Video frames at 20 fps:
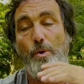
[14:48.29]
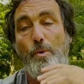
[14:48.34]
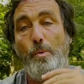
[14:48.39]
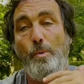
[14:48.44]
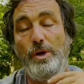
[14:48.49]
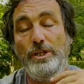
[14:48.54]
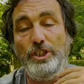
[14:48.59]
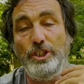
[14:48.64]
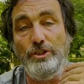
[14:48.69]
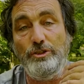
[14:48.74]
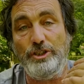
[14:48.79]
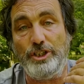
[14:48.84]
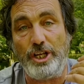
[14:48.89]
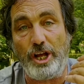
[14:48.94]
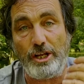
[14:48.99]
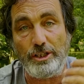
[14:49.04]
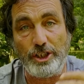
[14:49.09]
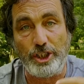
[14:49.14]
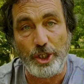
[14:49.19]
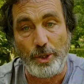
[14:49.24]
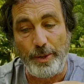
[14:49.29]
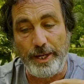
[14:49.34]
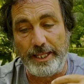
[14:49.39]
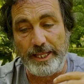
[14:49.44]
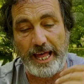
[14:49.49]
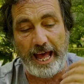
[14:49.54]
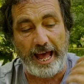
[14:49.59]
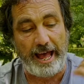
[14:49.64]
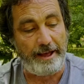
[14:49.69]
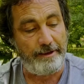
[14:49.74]
Once you start doing
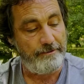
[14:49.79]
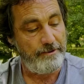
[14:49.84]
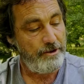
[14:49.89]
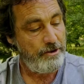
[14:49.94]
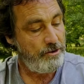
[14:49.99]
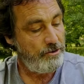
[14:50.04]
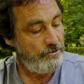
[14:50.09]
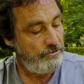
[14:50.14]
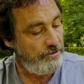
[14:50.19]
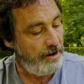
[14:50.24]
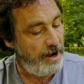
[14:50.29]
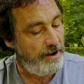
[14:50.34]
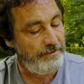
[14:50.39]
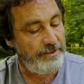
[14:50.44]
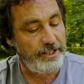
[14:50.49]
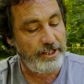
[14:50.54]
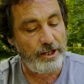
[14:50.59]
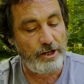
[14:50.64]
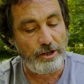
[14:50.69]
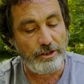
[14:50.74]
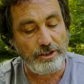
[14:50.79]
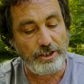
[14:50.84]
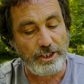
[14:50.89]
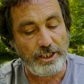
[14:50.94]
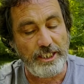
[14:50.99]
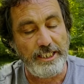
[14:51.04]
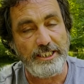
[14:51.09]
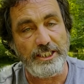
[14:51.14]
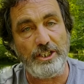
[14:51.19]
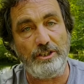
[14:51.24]
that, rather than
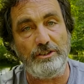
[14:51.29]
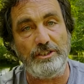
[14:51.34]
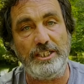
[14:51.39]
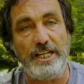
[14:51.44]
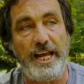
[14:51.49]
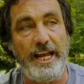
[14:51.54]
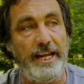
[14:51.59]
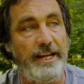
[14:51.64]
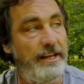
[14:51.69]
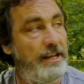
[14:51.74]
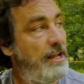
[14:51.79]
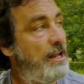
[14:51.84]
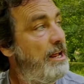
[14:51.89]
constantly sort of saying,